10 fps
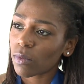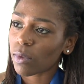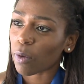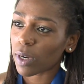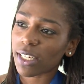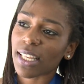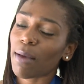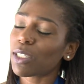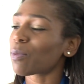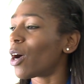I want to
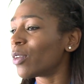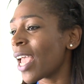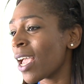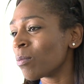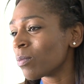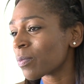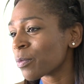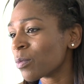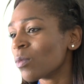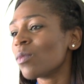establish my own name.
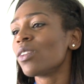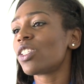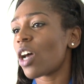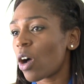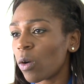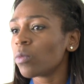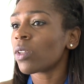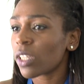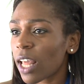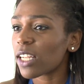Mm-hmm. So
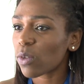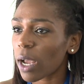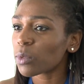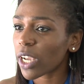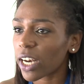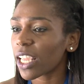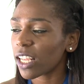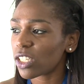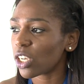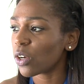that's what I'm trying to
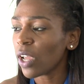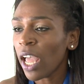get to.